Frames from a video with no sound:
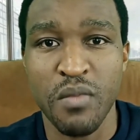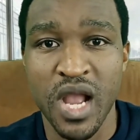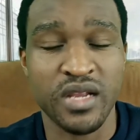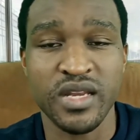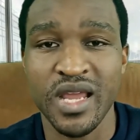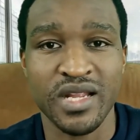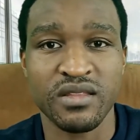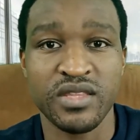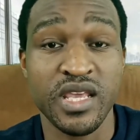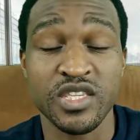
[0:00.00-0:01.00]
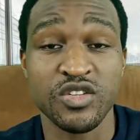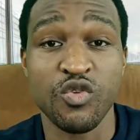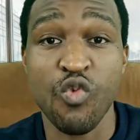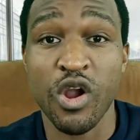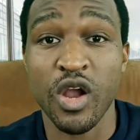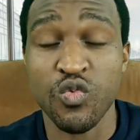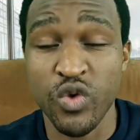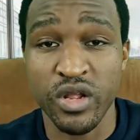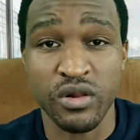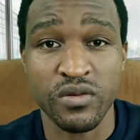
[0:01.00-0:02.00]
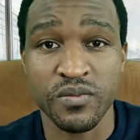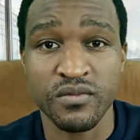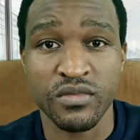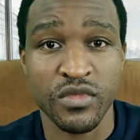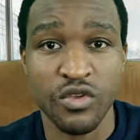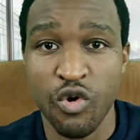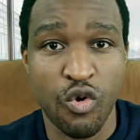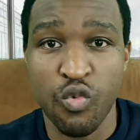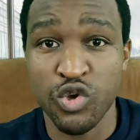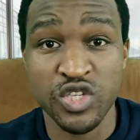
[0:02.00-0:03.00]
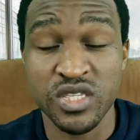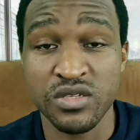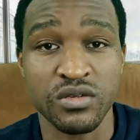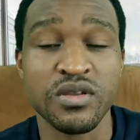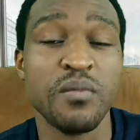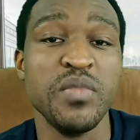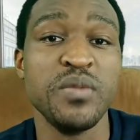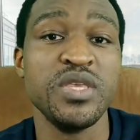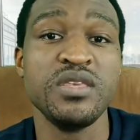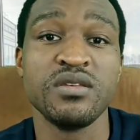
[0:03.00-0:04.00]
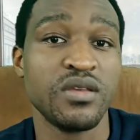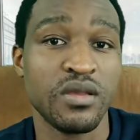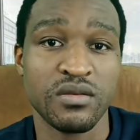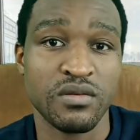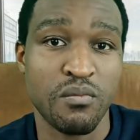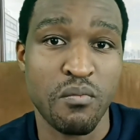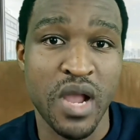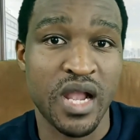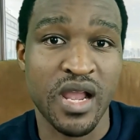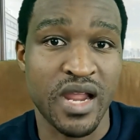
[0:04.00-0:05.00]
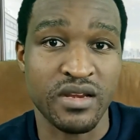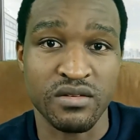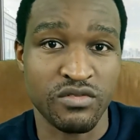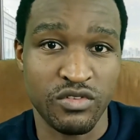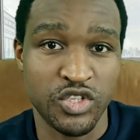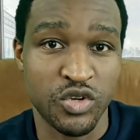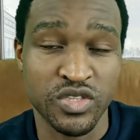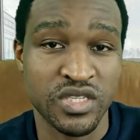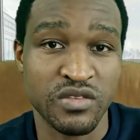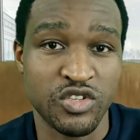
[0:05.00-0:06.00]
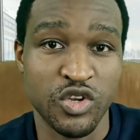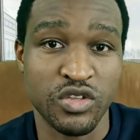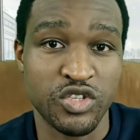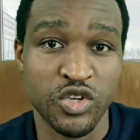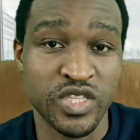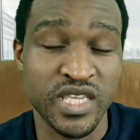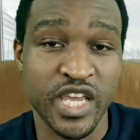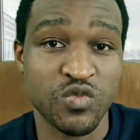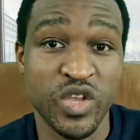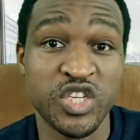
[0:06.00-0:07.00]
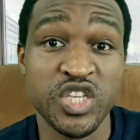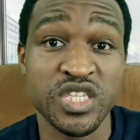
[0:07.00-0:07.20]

Mark that things didn't work out well. Or worse still, maybe Mark and John's ex were